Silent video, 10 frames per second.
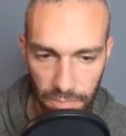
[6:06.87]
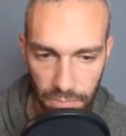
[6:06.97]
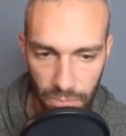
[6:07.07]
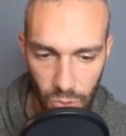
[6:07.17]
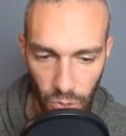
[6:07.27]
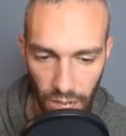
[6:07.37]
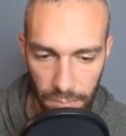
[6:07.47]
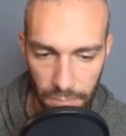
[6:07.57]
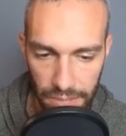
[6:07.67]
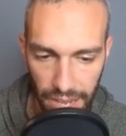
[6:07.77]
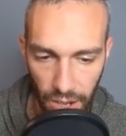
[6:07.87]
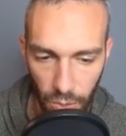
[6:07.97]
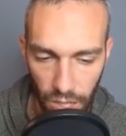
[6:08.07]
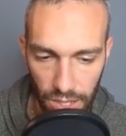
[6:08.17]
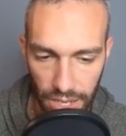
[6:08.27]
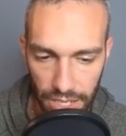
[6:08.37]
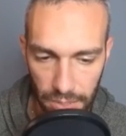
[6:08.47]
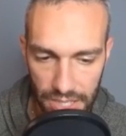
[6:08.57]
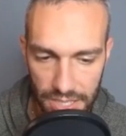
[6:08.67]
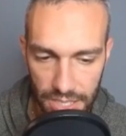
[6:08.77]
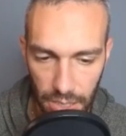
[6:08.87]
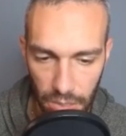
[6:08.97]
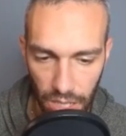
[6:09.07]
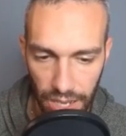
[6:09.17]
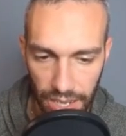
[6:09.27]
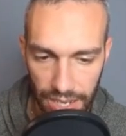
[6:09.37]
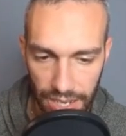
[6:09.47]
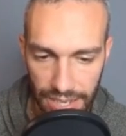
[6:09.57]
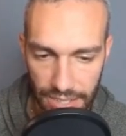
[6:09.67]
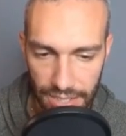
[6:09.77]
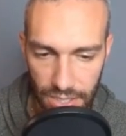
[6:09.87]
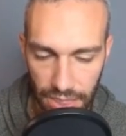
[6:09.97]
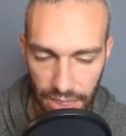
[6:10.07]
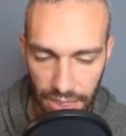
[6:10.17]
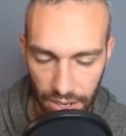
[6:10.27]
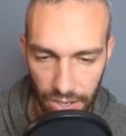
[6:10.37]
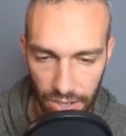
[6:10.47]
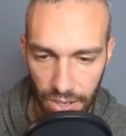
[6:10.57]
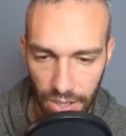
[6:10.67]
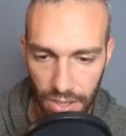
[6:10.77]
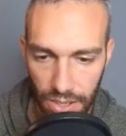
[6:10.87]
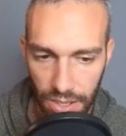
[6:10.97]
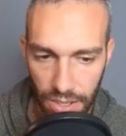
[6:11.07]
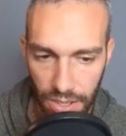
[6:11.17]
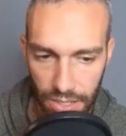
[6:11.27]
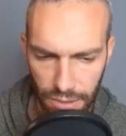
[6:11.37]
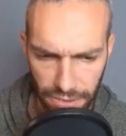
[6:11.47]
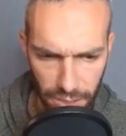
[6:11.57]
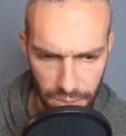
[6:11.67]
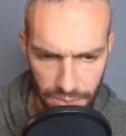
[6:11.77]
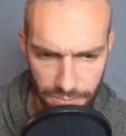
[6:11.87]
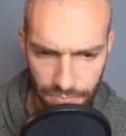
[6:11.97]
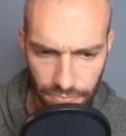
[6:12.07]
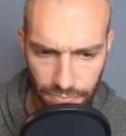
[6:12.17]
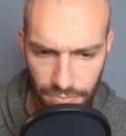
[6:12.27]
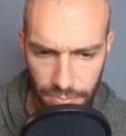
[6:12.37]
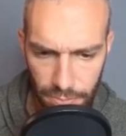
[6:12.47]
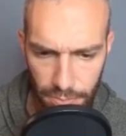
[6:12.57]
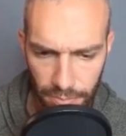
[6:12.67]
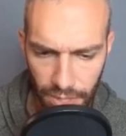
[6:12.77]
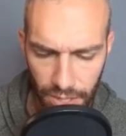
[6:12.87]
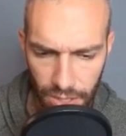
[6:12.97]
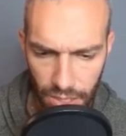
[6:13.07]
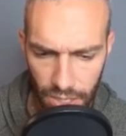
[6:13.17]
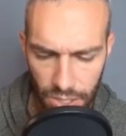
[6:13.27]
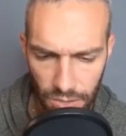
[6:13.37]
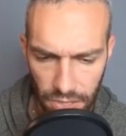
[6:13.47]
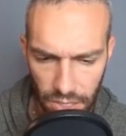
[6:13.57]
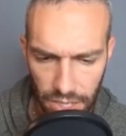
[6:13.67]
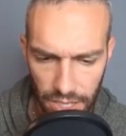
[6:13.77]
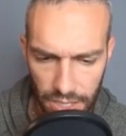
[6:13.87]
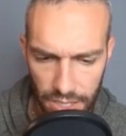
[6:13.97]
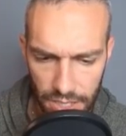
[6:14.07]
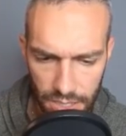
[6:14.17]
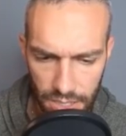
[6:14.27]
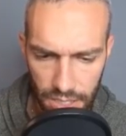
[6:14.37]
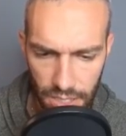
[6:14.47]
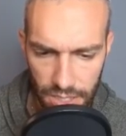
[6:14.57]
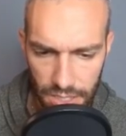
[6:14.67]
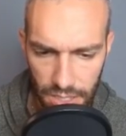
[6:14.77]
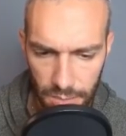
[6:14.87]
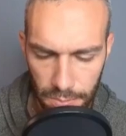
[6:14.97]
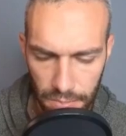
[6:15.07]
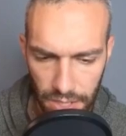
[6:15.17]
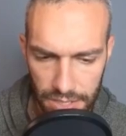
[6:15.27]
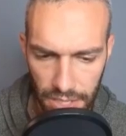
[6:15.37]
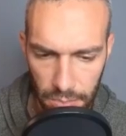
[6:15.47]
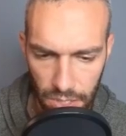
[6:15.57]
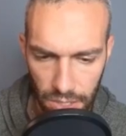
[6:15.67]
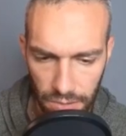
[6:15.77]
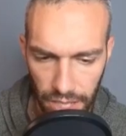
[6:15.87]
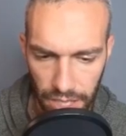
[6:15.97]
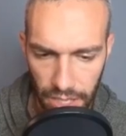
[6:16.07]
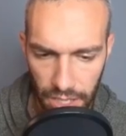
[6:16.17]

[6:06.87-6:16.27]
So I'm now aligning my Sableye against their Clefable. So if you're looking at this, this is an example of like